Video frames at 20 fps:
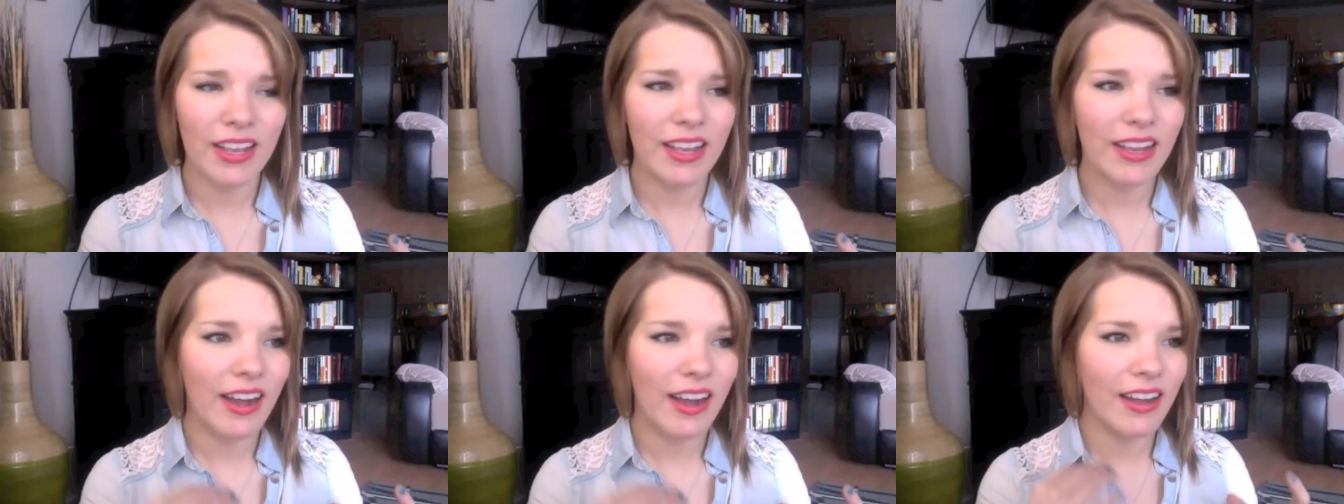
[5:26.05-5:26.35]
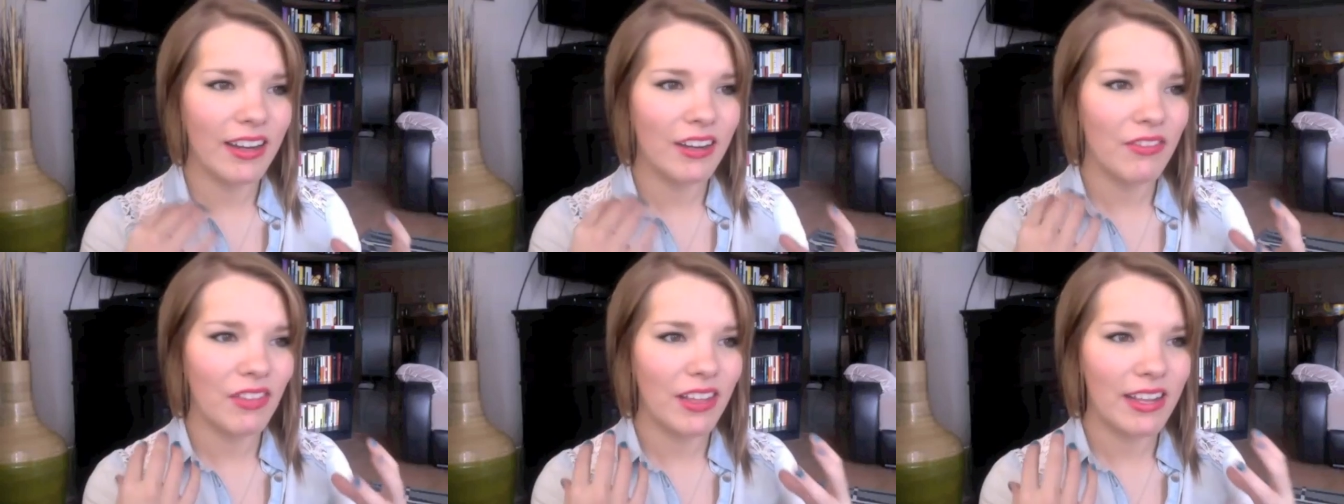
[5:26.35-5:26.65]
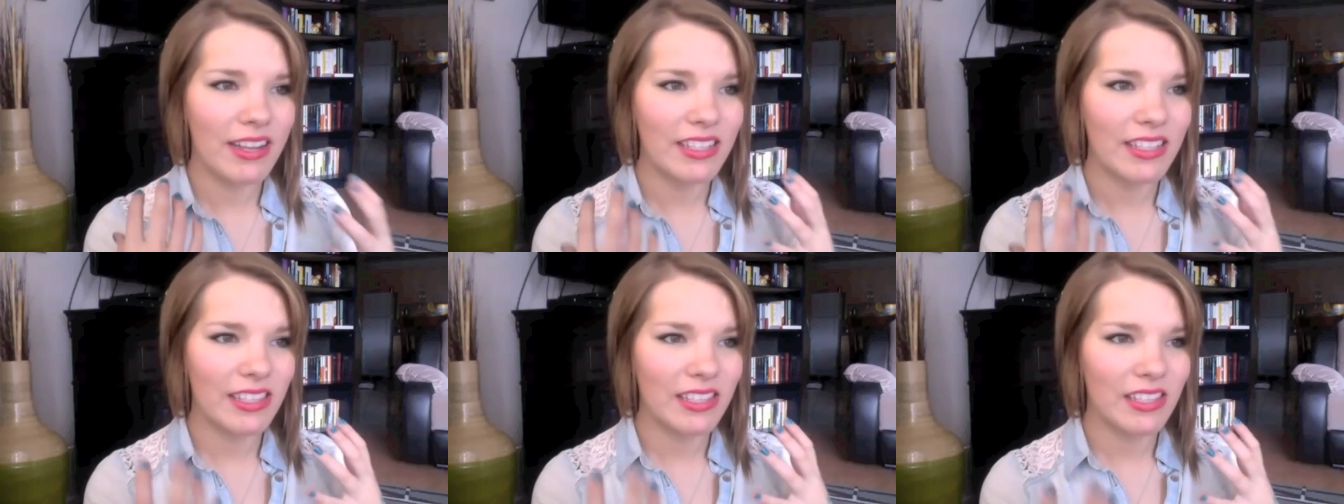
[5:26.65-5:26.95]
he kind of
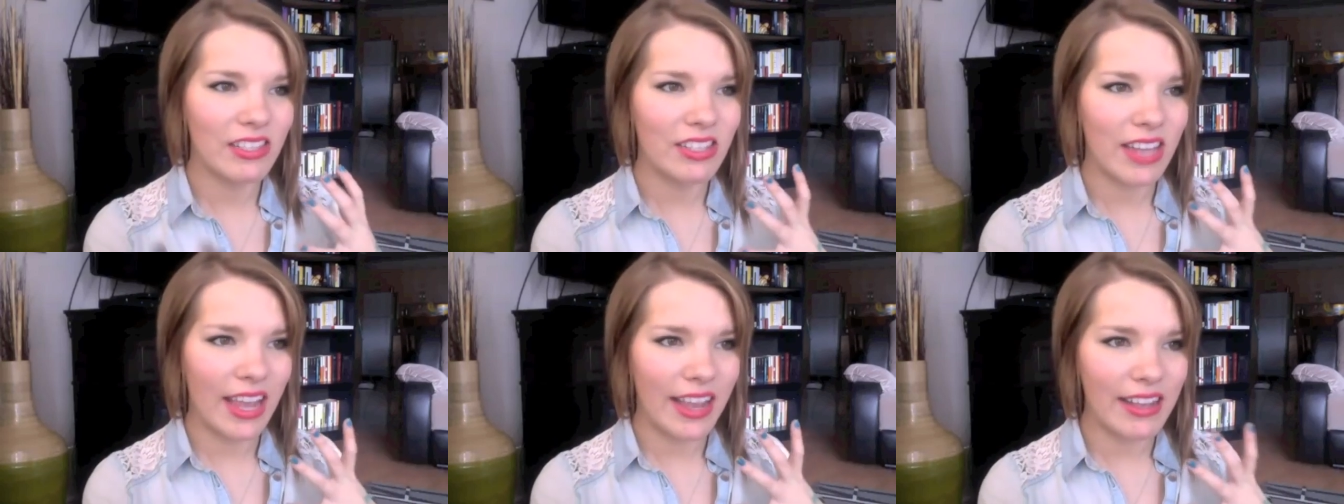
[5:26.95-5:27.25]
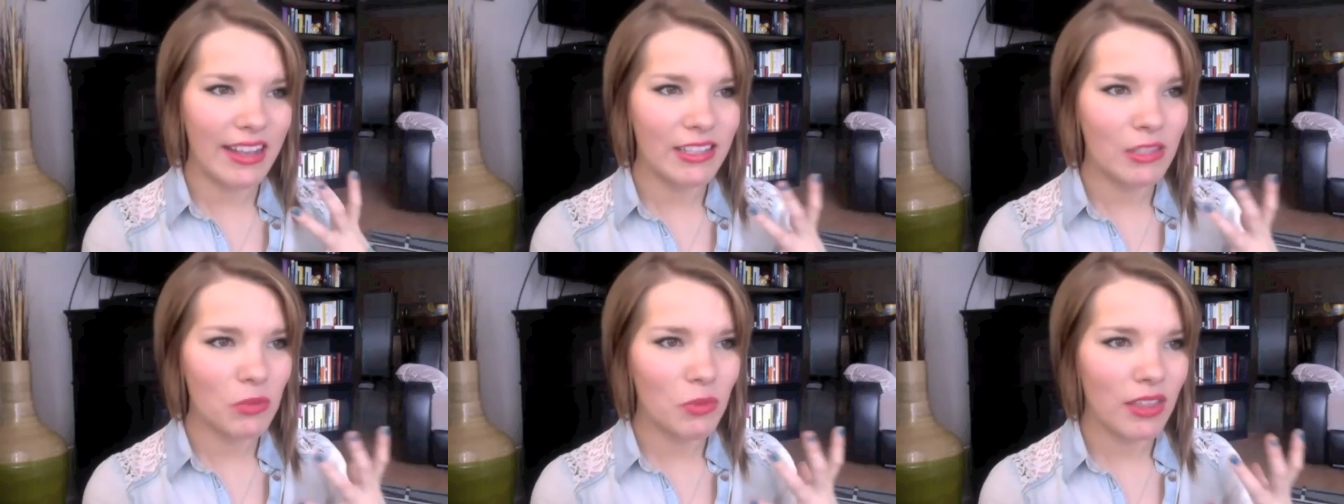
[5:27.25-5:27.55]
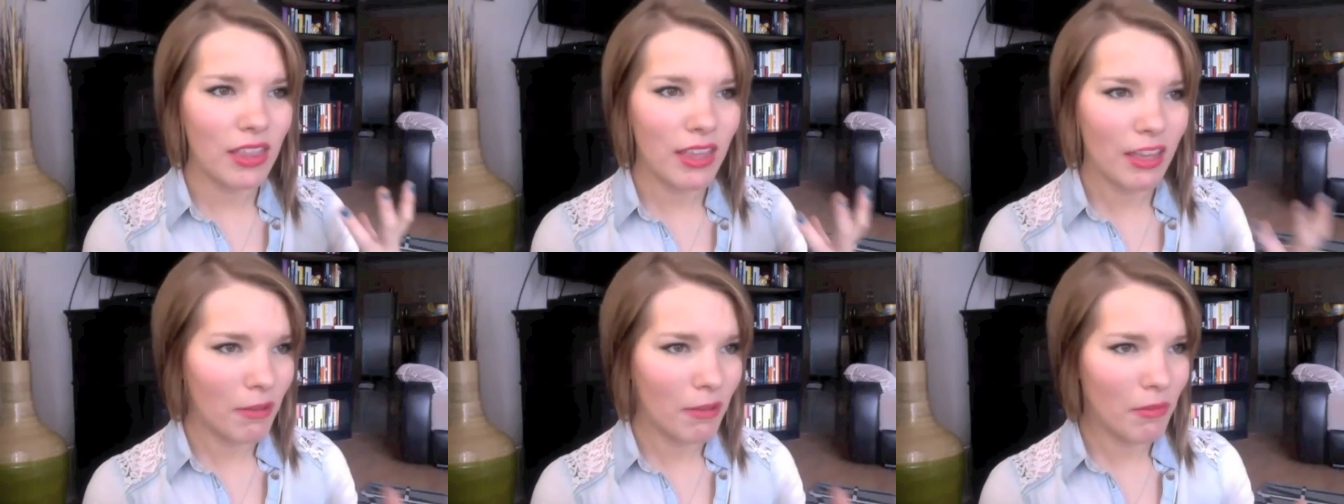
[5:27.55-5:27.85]
like stays
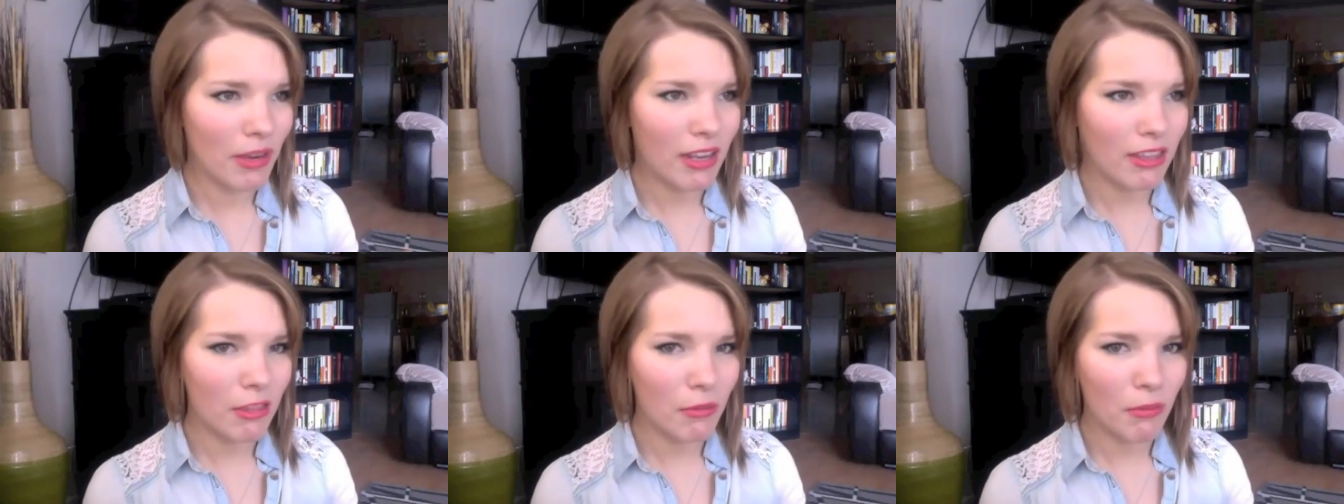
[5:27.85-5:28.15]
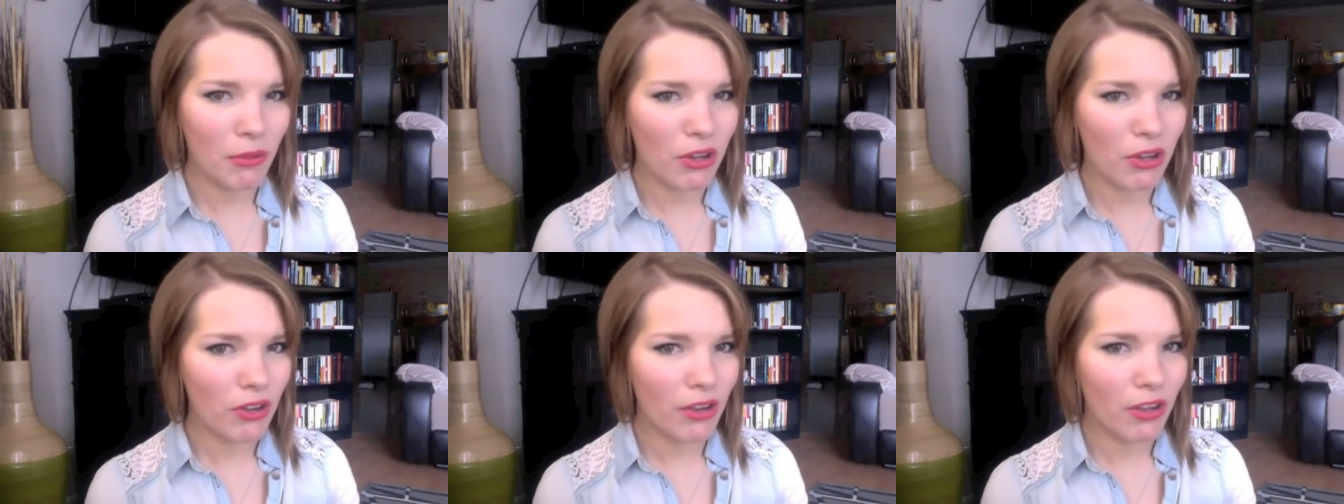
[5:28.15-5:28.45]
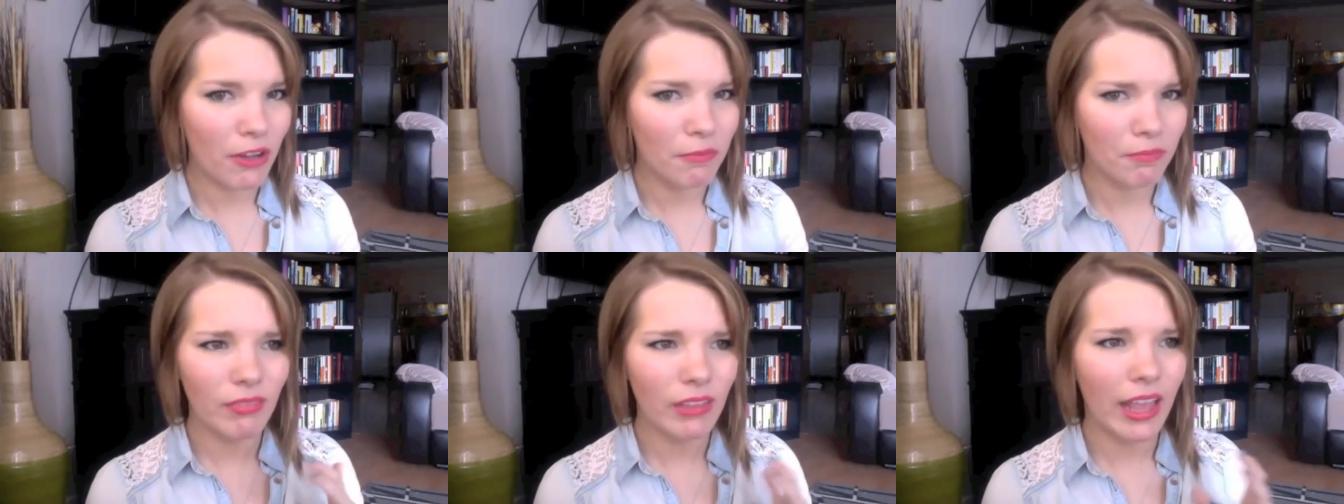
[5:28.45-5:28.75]
with him in the book